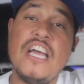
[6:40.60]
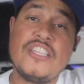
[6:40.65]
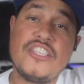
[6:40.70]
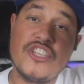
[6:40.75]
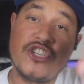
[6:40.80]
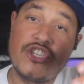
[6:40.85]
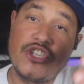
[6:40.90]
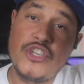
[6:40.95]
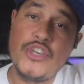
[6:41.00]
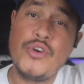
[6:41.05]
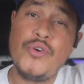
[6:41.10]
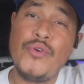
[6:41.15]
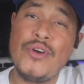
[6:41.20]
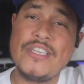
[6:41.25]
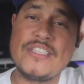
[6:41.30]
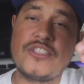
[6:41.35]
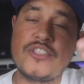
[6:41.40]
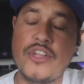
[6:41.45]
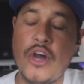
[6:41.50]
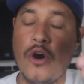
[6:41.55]
The shoe
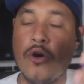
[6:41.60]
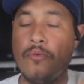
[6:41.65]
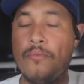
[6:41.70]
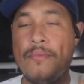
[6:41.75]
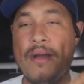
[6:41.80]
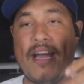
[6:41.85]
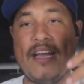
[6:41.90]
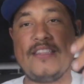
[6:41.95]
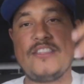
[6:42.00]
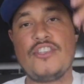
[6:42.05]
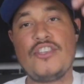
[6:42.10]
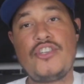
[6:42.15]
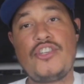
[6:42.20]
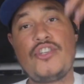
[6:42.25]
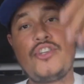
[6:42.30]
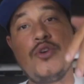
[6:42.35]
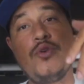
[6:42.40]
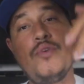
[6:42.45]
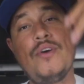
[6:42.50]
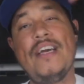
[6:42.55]
is dope, man. This
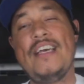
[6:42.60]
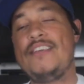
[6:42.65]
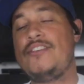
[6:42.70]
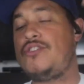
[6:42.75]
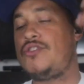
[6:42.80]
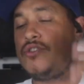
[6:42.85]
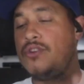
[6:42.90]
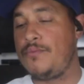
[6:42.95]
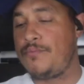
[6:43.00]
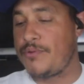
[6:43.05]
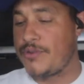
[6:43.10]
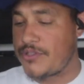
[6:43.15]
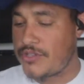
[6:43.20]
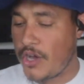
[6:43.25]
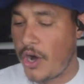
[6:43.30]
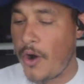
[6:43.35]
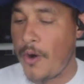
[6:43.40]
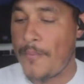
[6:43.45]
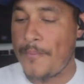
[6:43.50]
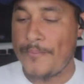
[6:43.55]
shoe is super
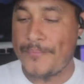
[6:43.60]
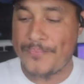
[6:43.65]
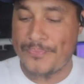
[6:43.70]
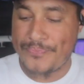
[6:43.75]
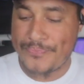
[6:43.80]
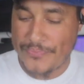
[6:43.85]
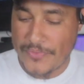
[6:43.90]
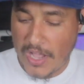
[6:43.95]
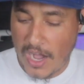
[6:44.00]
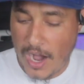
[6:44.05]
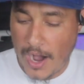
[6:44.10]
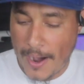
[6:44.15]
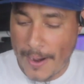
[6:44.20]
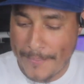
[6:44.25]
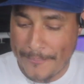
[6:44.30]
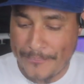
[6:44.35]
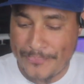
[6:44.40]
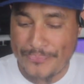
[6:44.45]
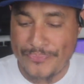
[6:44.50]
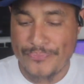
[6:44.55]
dope.
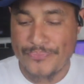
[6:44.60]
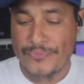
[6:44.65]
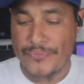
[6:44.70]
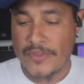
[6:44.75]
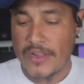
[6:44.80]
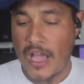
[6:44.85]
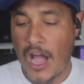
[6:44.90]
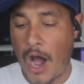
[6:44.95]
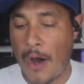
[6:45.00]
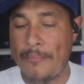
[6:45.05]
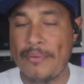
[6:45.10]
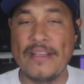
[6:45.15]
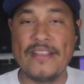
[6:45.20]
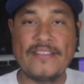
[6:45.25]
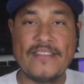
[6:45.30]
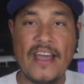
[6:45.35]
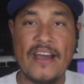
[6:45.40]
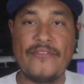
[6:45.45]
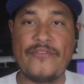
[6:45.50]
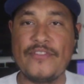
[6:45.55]
I'll be
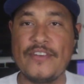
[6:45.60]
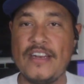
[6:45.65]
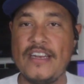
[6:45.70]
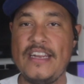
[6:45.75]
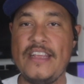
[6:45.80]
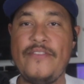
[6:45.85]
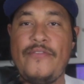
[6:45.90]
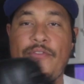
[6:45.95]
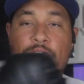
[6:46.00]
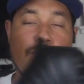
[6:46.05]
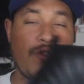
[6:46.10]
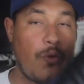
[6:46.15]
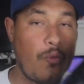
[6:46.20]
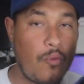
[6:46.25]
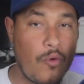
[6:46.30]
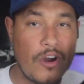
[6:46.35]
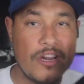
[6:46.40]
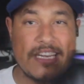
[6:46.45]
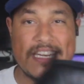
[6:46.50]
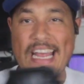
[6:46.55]
definitely for the
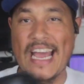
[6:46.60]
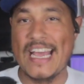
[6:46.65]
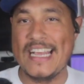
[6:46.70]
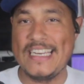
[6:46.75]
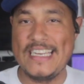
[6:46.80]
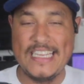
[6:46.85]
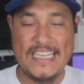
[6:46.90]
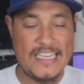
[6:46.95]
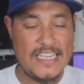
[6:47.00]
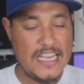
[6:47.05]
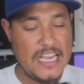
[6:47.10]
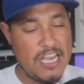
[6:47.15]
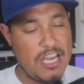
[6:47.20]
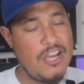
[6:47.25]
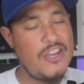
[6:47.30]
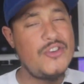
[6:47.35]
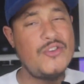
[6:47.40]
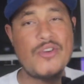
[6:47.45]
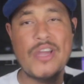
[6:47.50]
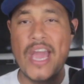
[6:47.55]
190.
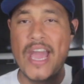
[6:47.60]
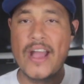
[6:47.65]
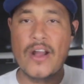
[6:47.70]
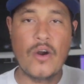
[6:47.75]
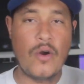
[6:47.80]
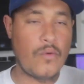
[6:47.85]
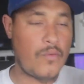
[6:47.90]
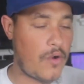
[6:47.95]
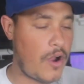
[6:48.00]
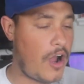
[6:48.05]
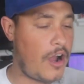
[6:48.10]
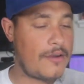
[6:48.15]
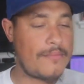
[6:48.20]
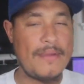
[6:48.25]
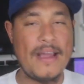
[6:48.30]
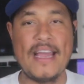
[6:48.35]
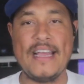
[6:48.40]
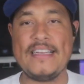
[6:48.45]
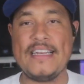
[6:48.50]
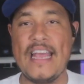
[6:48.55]
You can't go wrong,
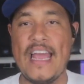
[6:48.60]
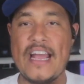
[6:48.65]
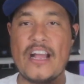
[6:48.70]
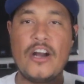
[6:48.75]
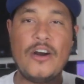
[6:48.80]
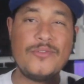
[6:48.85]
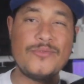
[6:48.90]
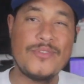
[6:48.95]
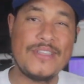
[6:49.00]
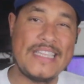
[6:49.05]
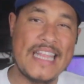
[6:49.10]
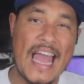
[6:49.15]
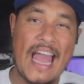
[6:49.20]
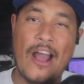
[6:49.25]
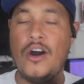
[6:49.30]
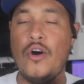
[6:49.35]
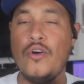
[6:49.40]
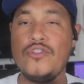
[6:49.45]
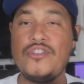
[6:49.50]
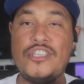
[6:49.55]
man. It comes in
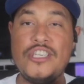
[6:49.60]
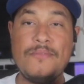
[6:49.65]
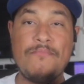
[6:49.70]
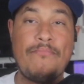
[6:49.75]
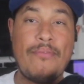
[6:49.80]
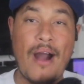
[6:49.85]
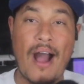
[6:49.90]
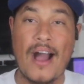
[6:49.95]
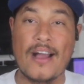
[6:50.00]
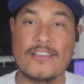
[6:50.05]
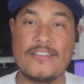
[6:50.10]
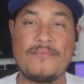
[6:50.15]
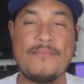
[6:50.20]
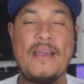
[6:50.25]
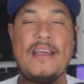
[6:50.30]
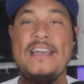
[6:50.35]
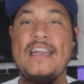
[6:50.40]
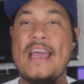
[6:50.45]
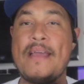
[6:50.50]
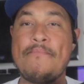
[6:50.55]
that OG box,
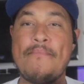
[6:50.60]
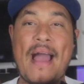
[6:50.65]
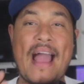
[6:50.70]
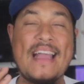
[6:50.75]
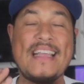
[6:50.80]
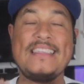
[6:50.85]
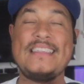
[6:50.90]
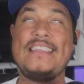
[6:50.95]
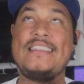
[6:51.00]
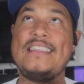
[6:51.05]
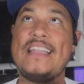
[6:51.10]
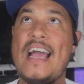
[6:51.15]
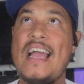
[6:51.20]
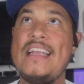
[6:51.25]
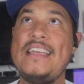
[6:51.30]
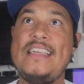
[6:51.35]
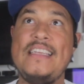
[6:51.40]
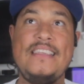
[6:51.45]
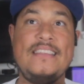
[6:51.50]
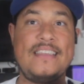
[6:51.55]
man. Like back in the
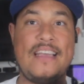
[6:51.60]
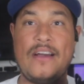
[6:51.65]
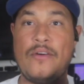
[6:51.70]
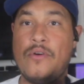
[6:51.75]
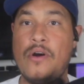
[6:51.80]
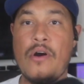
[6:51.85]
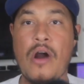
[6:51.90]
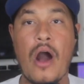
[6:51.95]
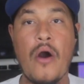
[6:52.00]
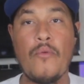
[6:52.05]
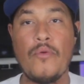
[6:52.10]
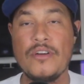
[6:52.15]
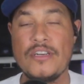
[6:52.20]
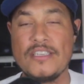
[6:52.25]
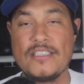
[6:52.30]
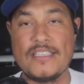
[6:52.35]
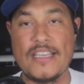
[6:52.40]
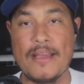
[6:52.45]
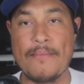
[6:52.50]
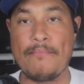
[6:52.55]
90s, I
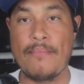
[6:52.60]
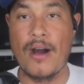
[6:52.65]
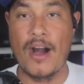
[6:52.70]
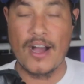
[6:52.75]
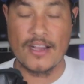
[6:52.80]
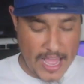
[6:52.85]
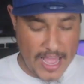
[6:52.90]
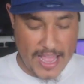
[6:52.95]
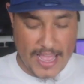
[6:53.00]
want to say box.